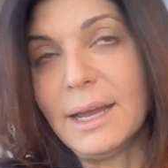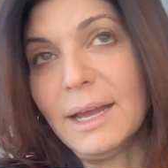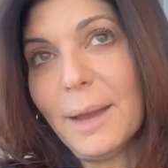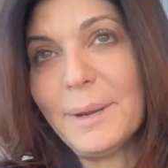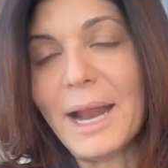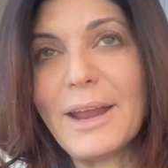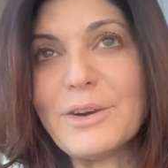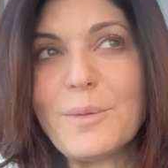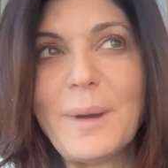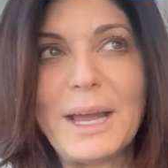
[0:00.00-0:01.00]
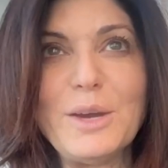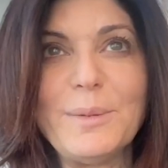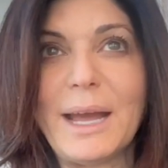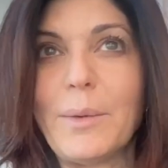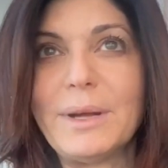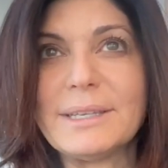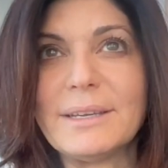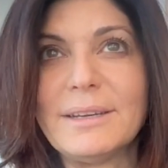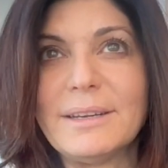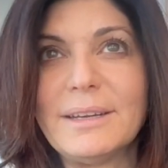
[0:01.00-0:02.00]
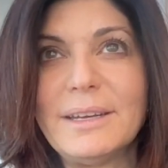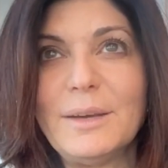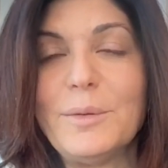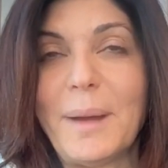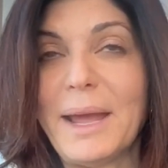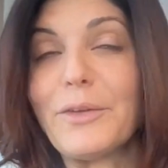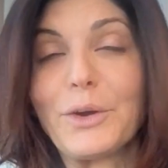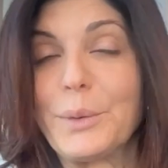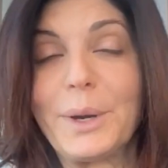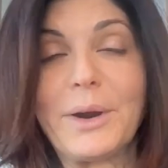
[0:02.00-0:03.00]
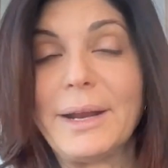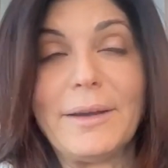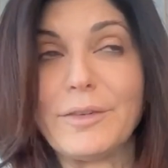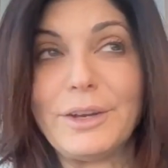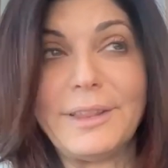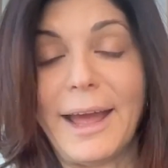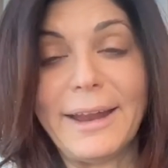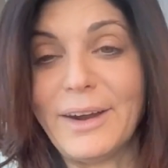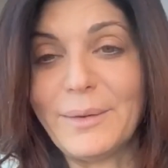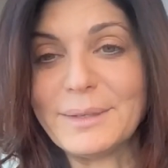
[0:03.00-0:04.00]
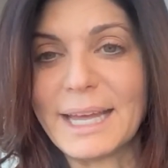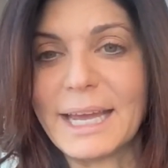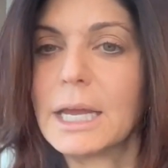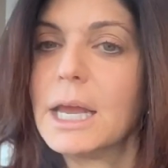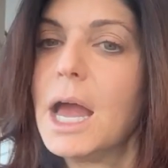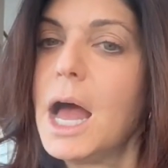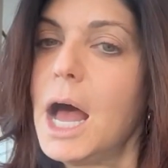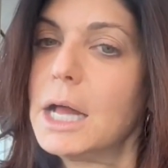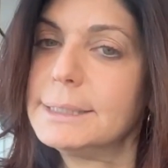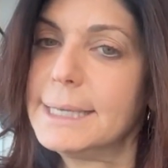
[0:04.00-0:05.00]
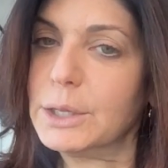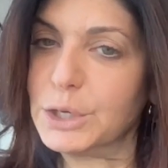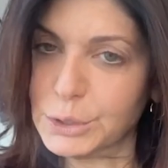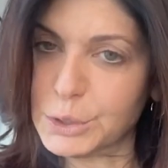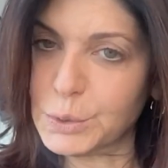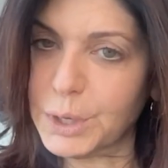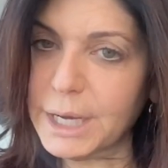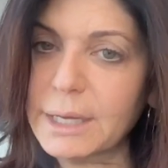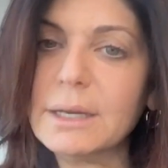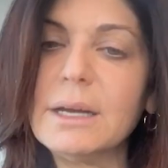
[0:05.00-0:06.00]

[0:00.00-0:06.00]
I mean, I don't know about you, but that wasn't when my other career, I never did that. I was like, I'll tell your story.